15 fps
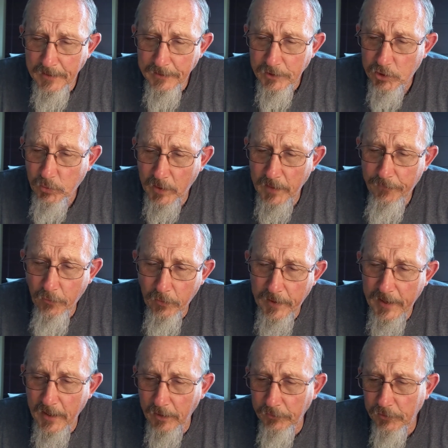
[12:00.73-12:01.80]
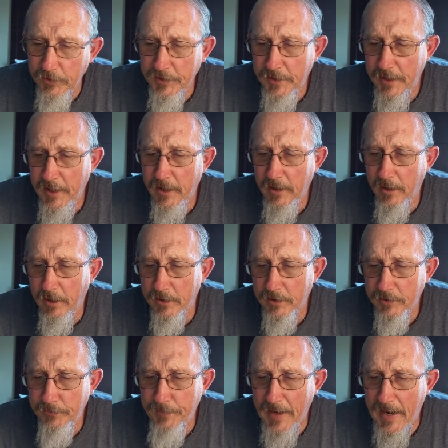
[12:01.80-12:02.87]
the 24 elders there are
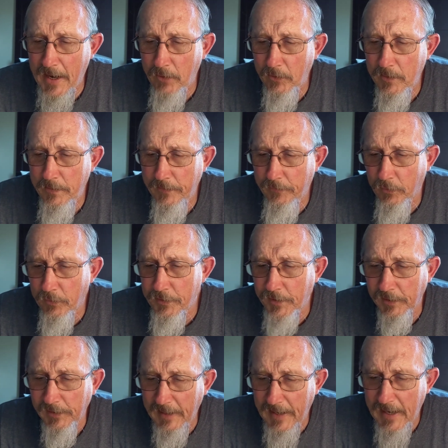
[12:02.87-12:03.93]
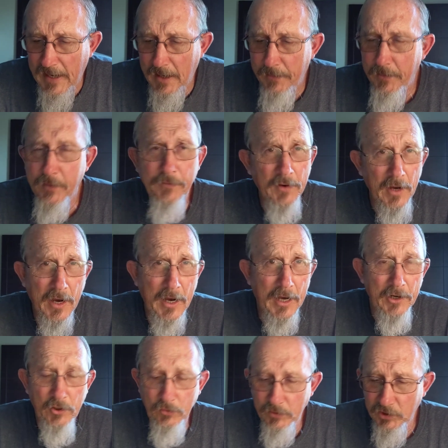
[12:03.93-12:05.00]
bowing before the Lamb of
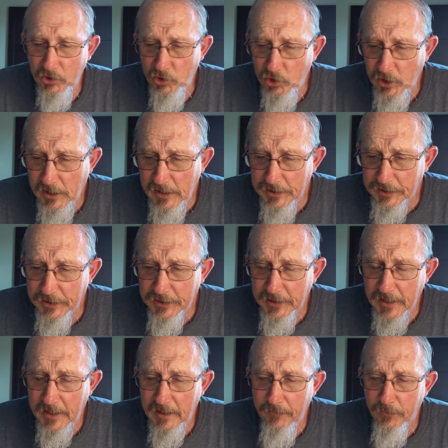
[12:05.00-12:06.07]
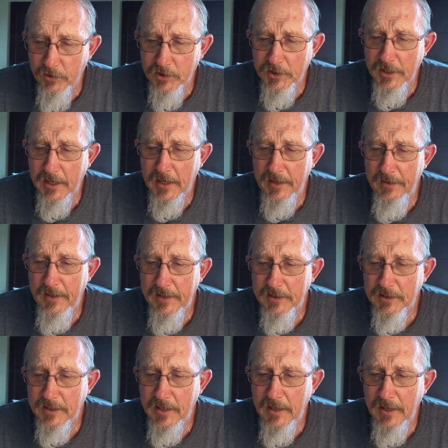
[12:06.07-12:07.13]
God, who is Jesus. And in verse 9 they
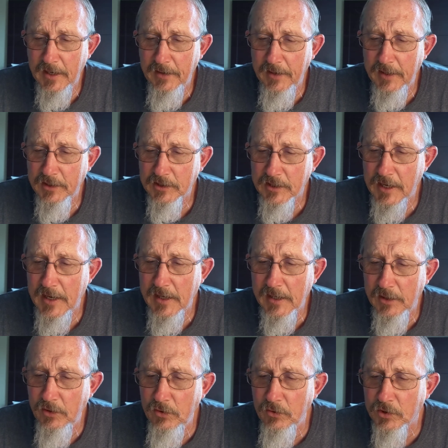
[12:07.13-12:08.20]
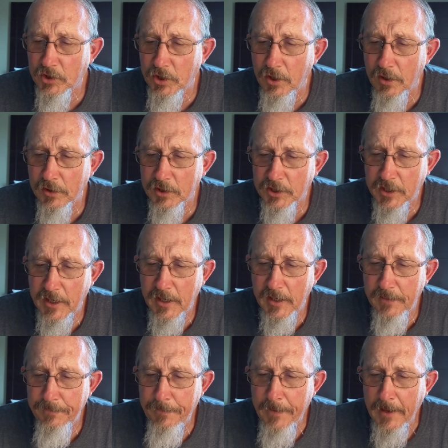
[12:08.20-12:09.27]
say, and they sang a new song
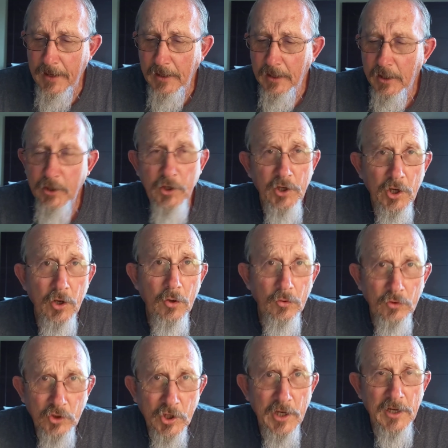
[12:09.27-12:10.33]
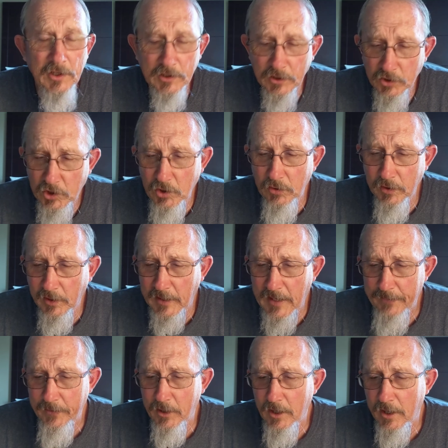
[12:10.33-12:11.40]
saying, you, Jesus, you the
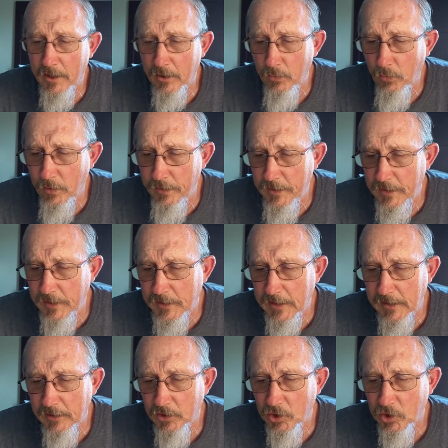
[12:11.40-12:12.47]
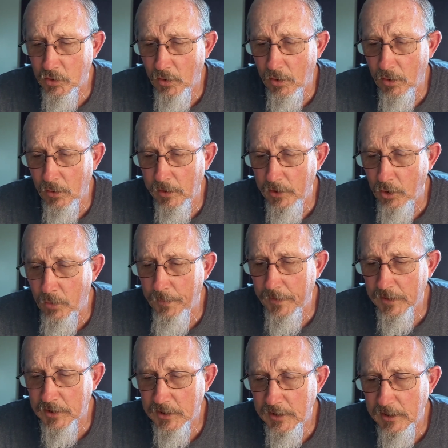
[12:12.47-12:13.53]
Lamb of God, are worthy to take the scroll and open
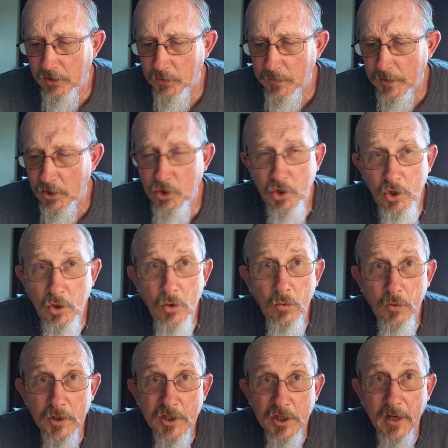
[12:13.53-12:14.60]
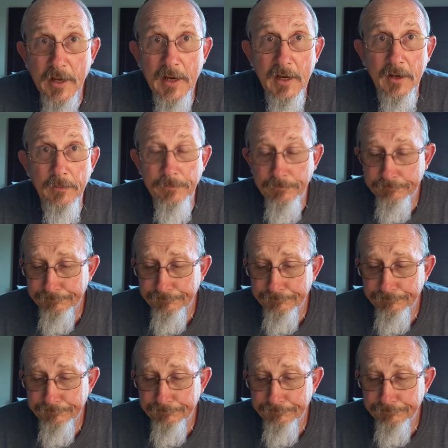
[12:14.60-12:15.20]
its seals, because you were slain.